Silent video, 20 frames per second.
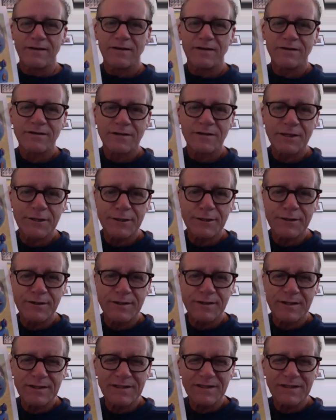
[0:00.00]
So here,
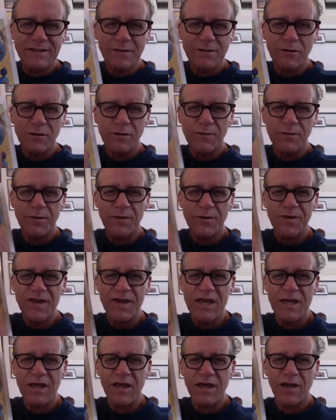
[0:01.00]
this is her
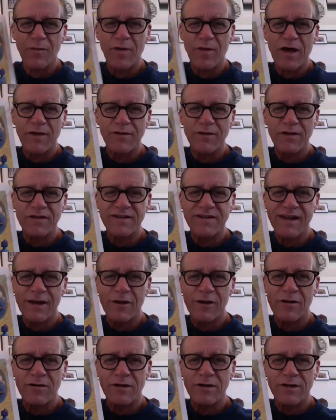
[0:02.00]
thinking about the
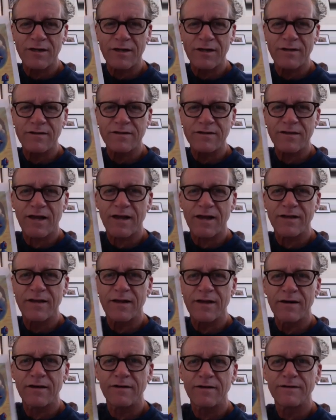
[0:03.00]
town on the other side
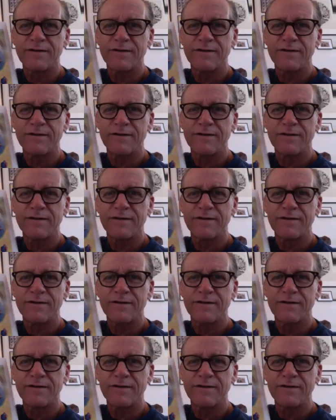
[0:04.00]
there.